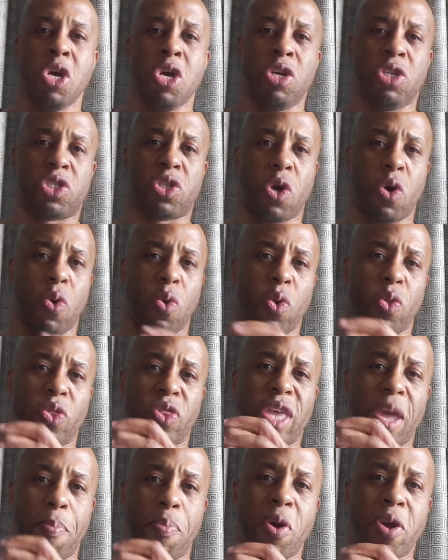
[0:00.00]
So
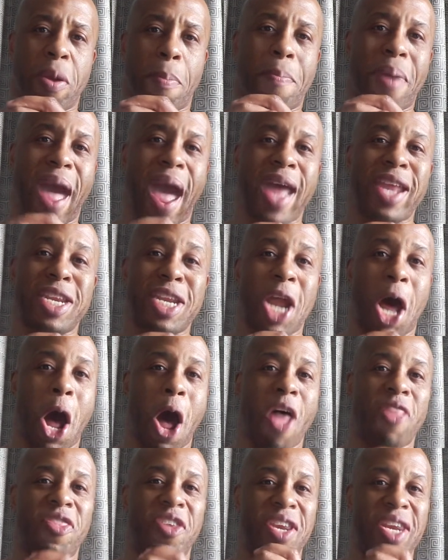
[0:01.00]
they put a patent
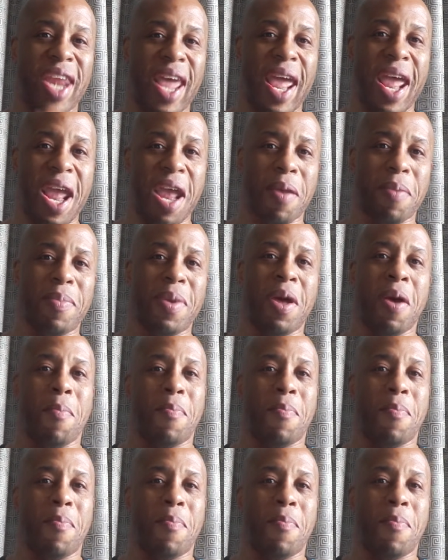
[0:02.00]
on the name,